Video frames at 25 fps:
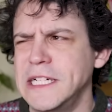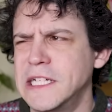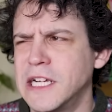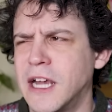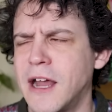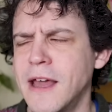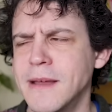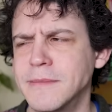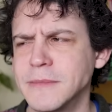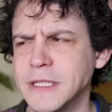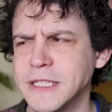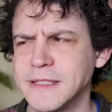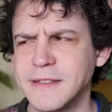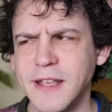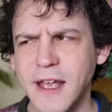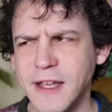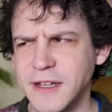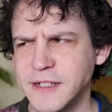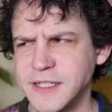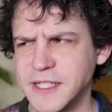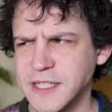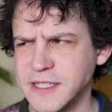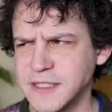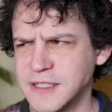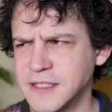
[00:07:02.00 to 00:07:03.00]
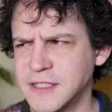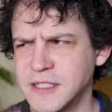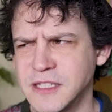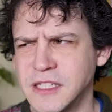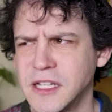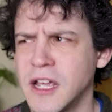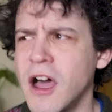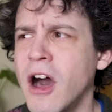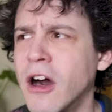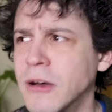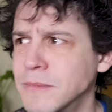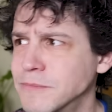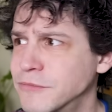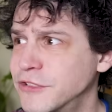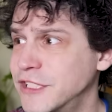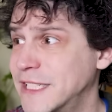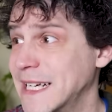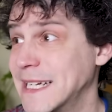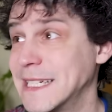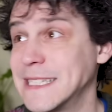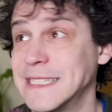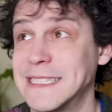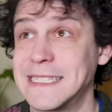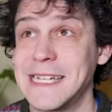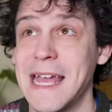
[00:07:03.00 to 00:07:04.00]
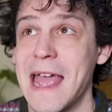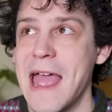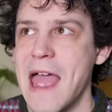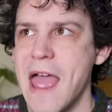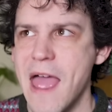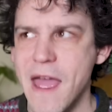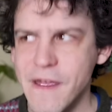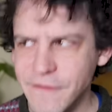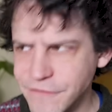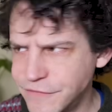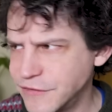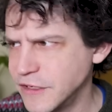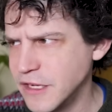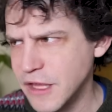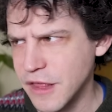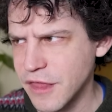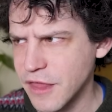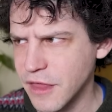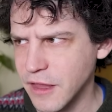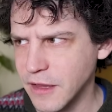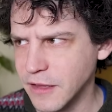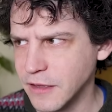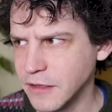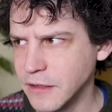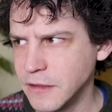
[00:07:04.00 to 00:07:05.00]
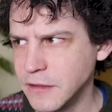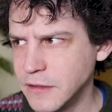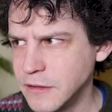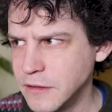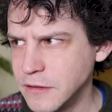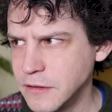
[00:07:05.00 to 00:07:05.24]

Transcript: climate scientists can't predict everything. Of